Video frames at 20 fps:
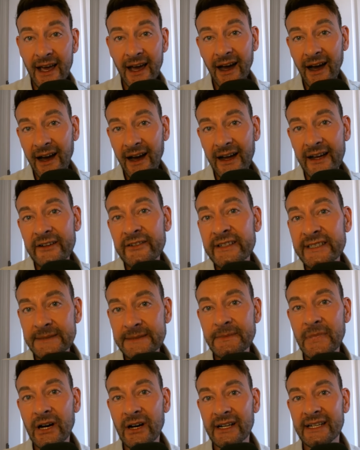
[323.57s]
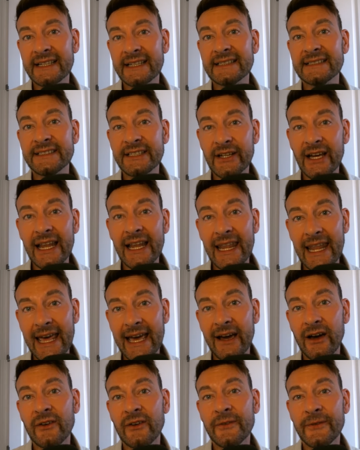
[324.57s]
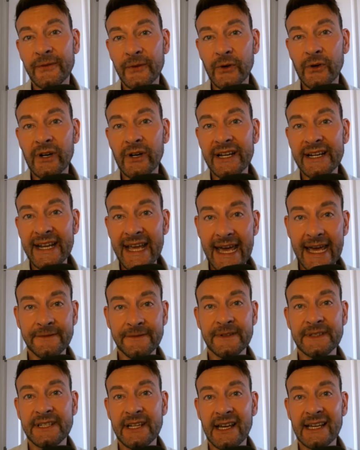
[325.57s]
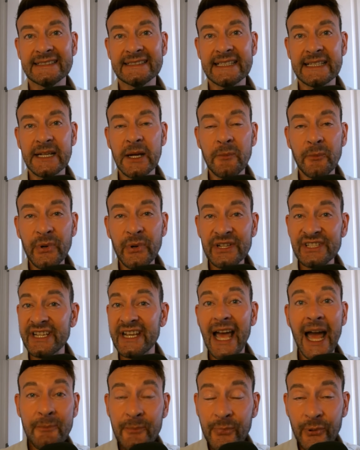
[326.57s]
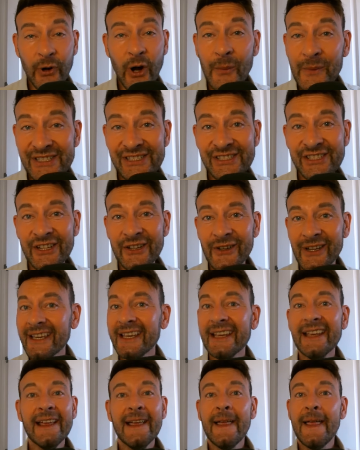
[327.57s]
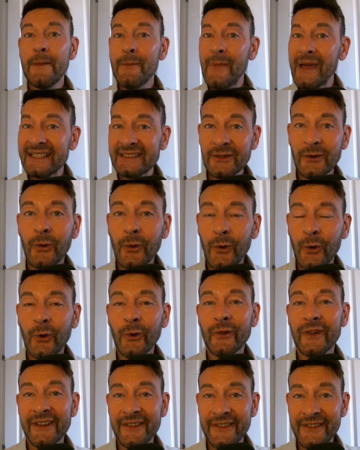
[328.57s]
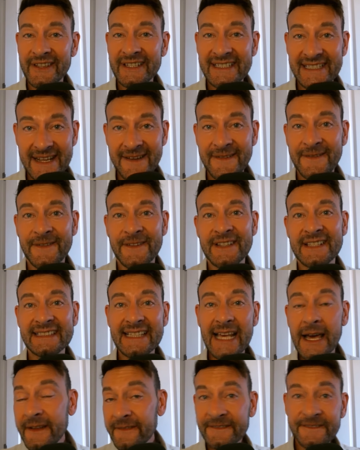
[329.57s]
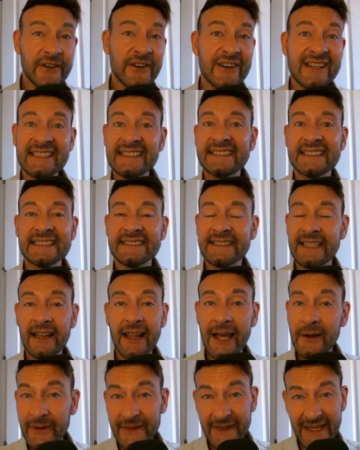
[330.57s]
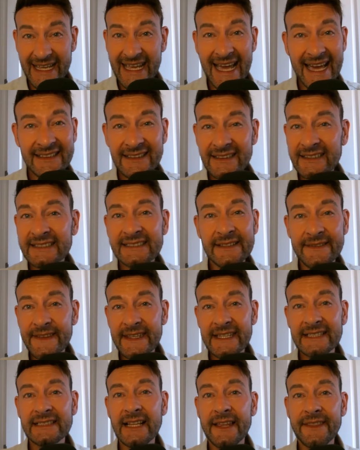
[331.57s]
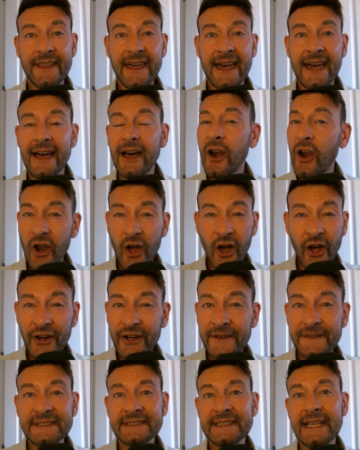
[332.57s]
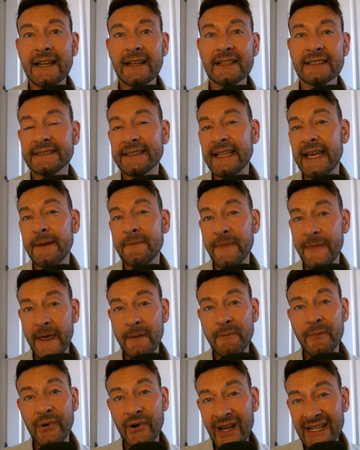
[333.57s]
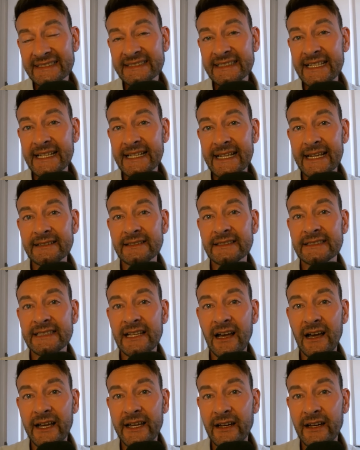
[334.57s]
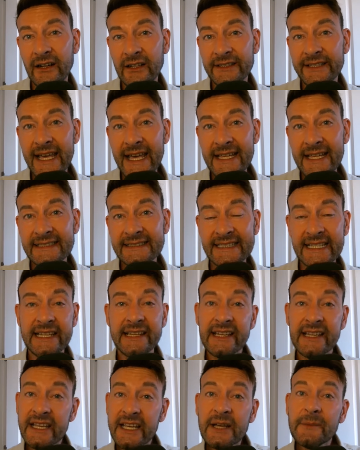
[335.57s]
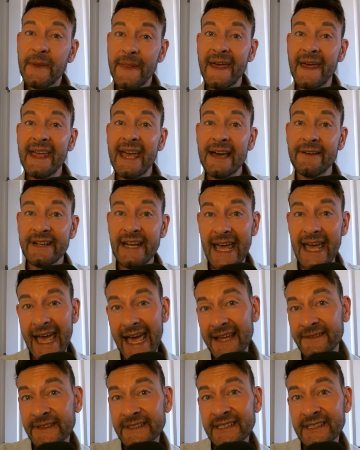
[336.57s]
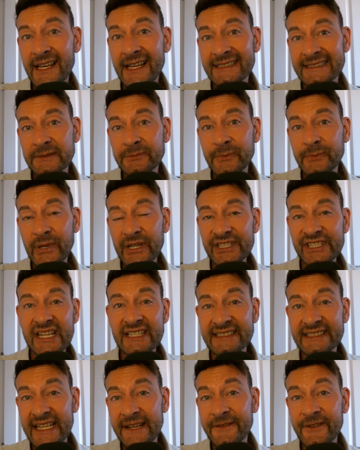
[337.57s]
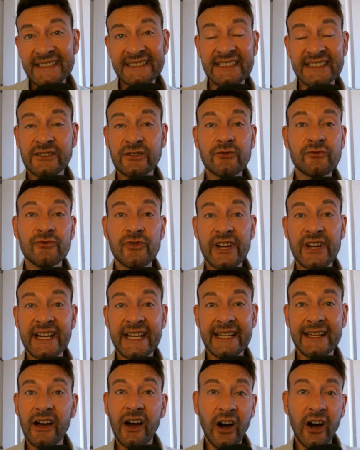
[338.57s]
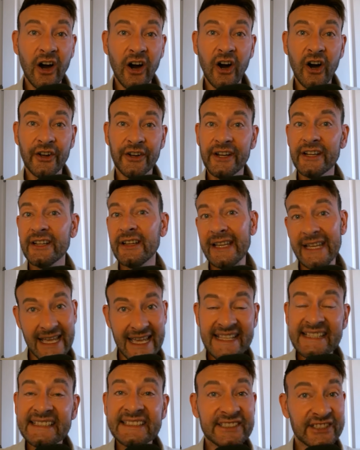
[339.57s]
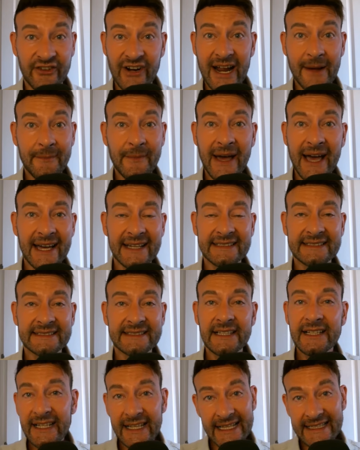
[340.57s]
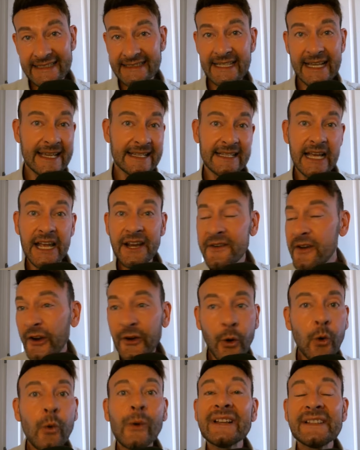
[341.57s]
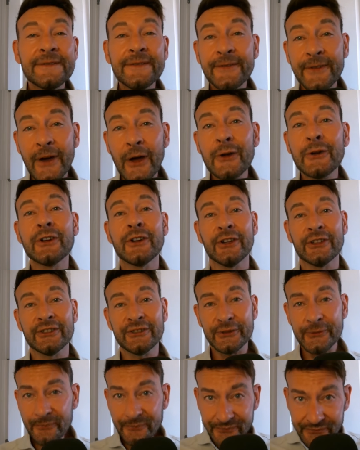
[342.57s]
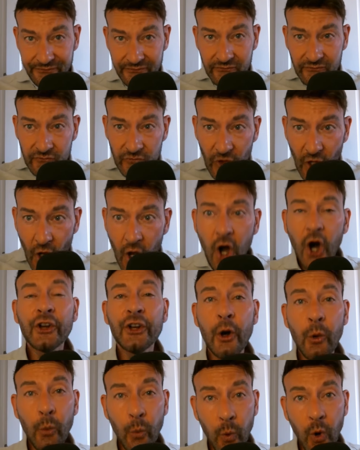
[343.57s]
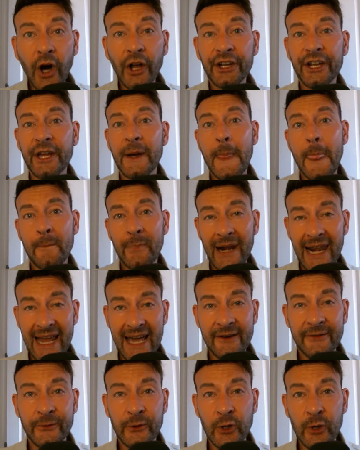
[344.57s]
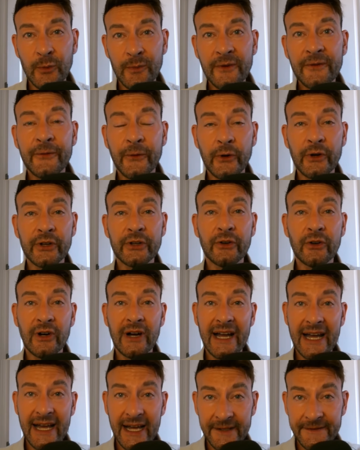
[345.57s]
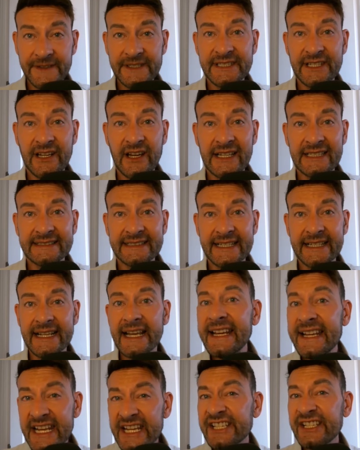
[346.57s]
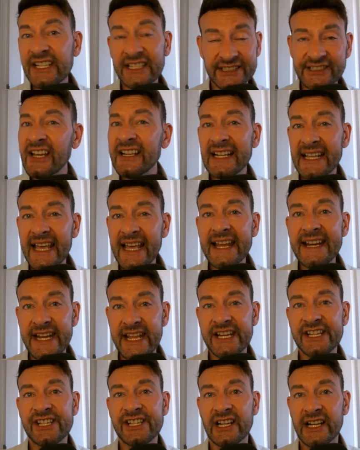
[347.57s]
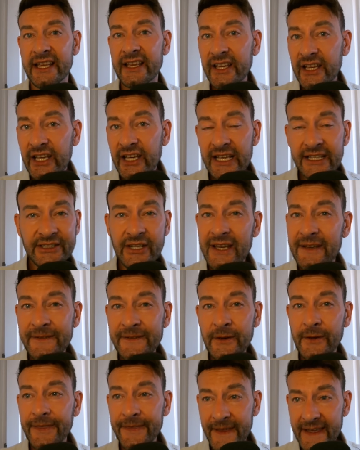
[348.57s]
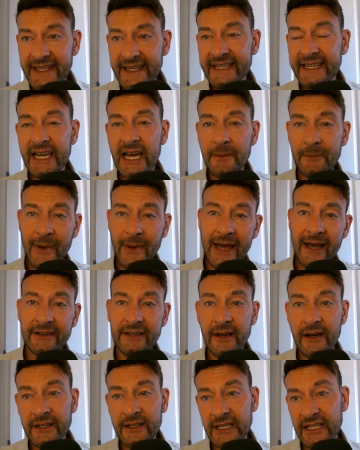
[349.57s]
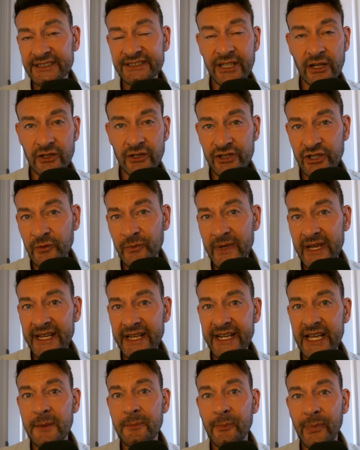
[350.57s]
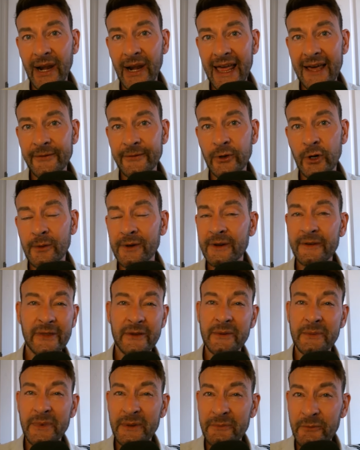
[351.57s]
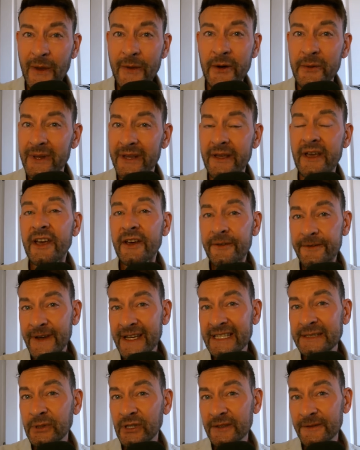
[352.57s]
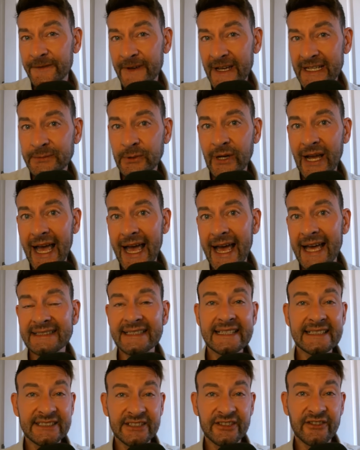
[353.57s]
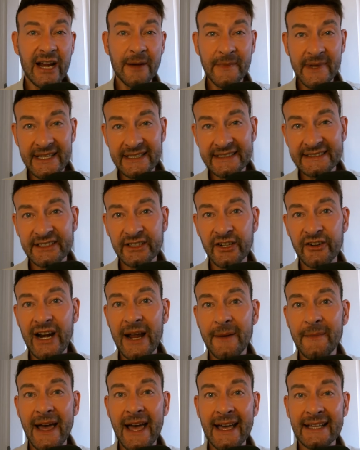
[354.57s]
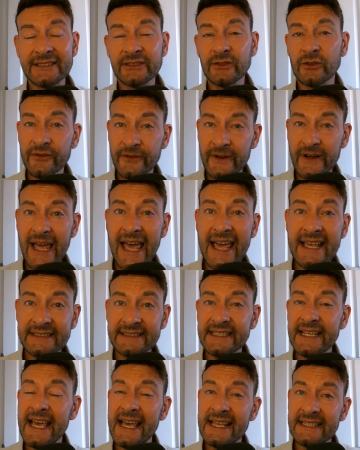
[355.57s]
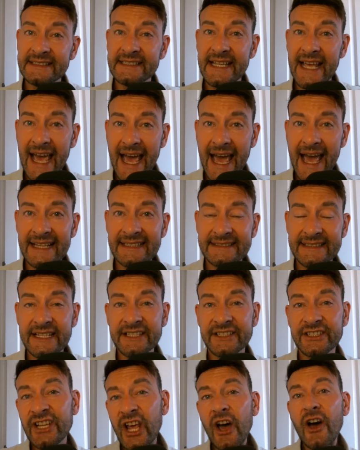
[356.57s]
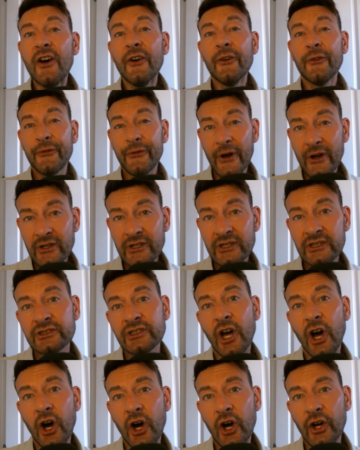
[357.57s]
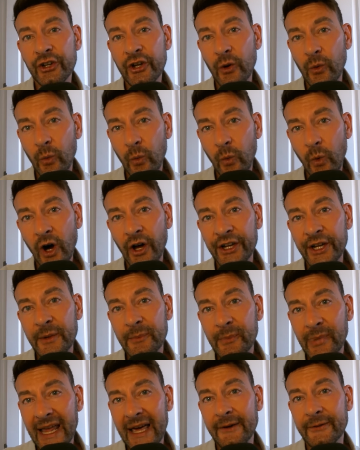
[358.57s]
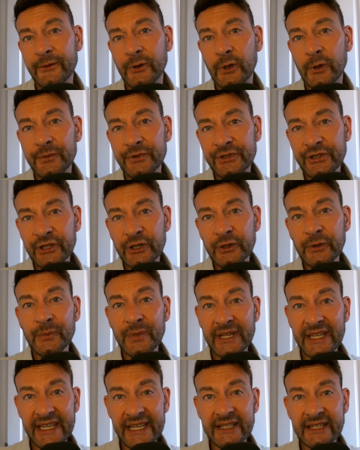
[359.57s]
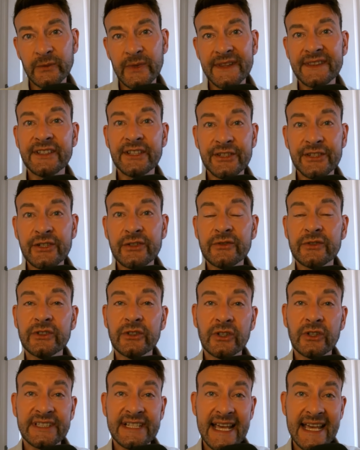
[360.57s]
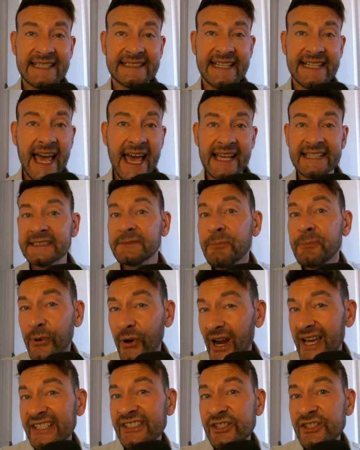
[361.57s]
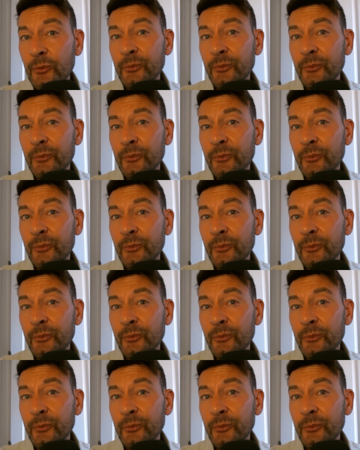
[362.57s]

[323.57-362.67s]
higher in the market to allow for an advertising budget? I promise you, it makes all the difference. And for instance, like with the candles and things like that, a lot of sellers, they're pricing their candles high on Etsy, but they have an advertising budget, say for instance, running on Instagram ads. And always focus on one platform for your advertising, certainly initially. So if you're thinking about a social media platform, whether it be Facebook or Facebook ads, Instagram ads, or for Etsy ads, then just focus on one platform to begin with to do your test ads. Price your